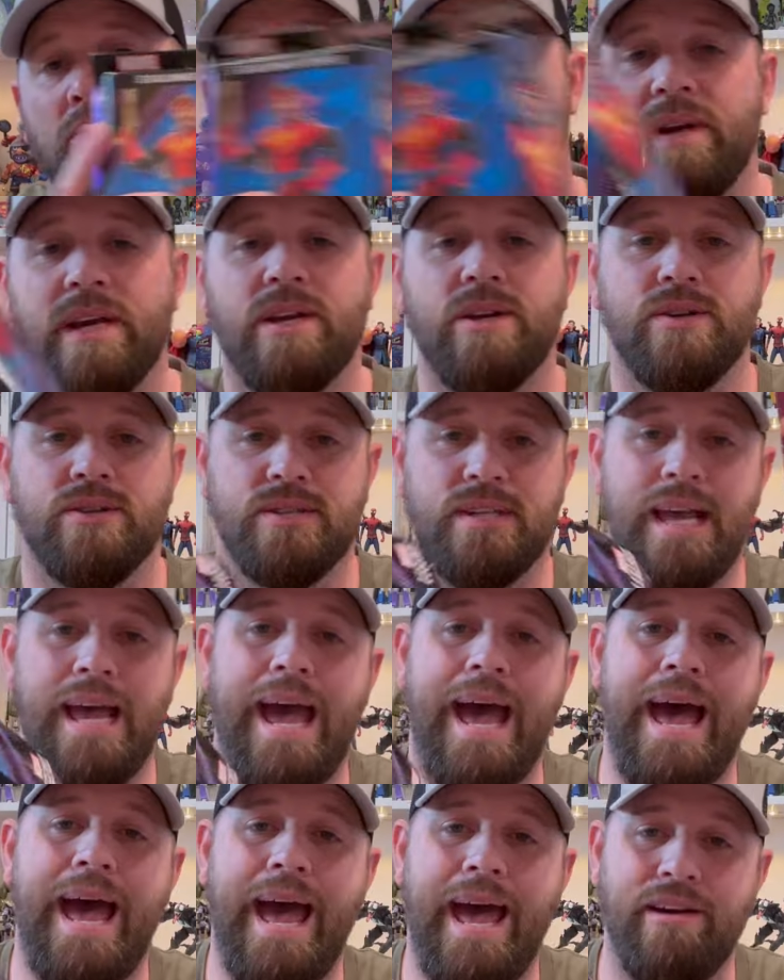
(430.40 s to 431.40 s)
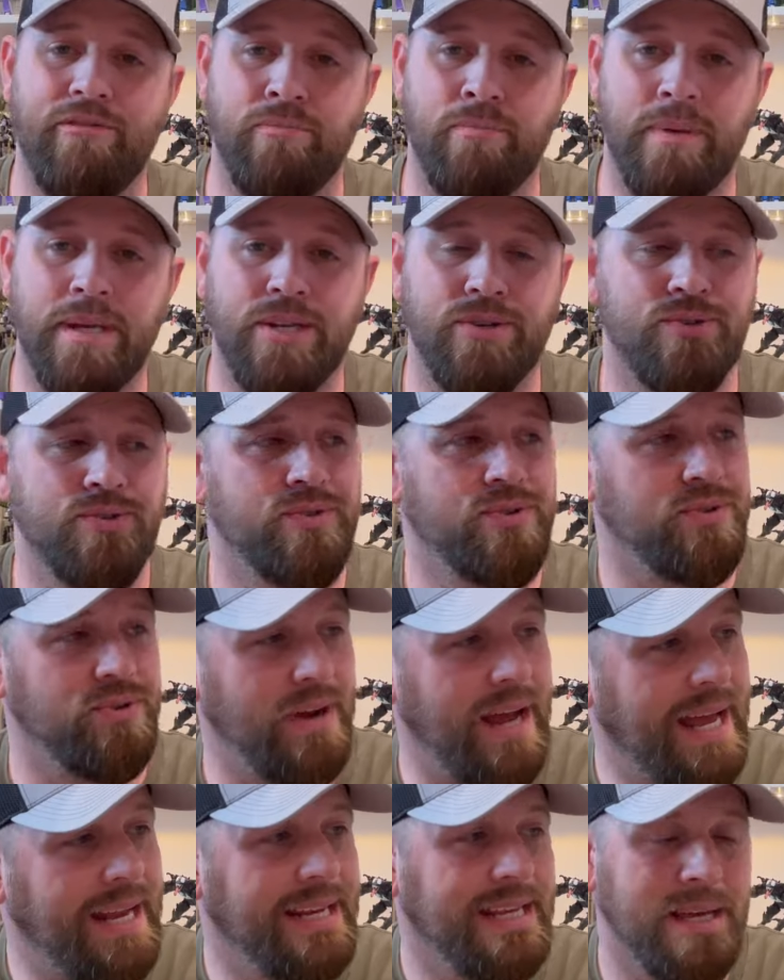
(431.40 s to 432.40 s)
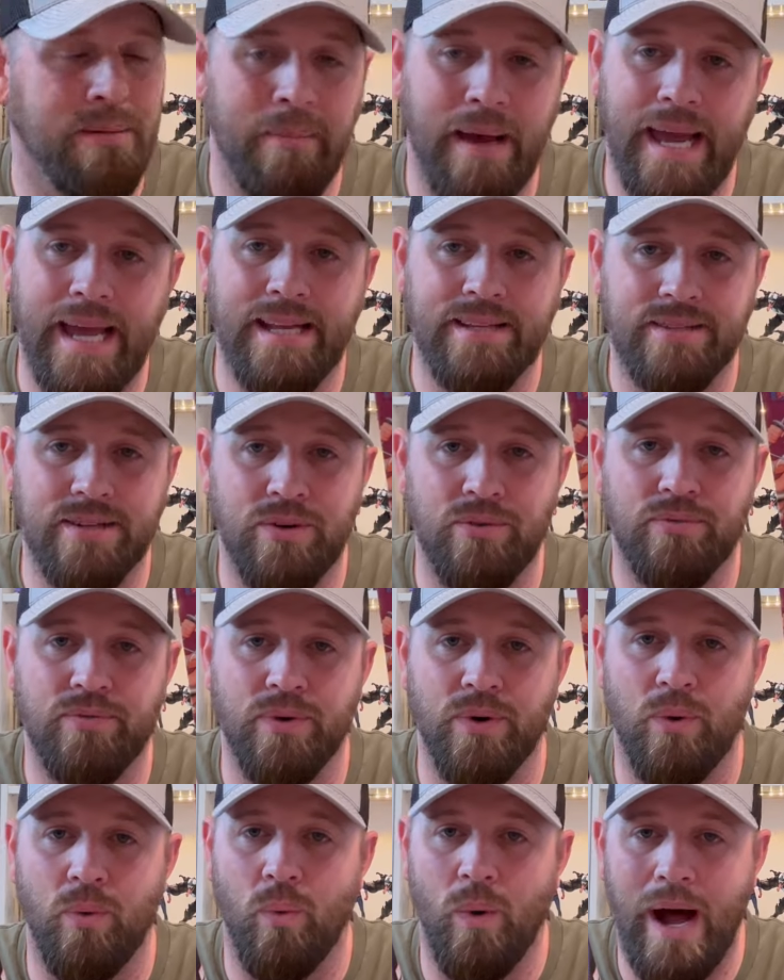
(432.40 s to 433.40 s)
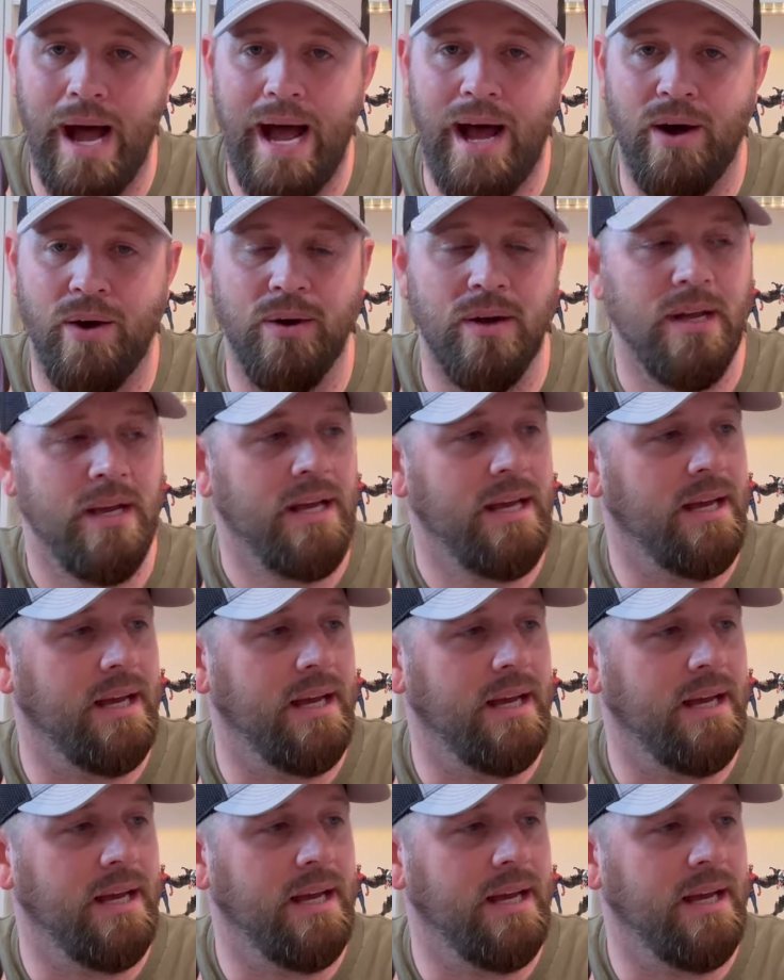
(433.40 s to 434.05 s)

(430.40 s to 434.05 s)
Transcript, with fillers: figures that I have been trying to get my hands on for a while.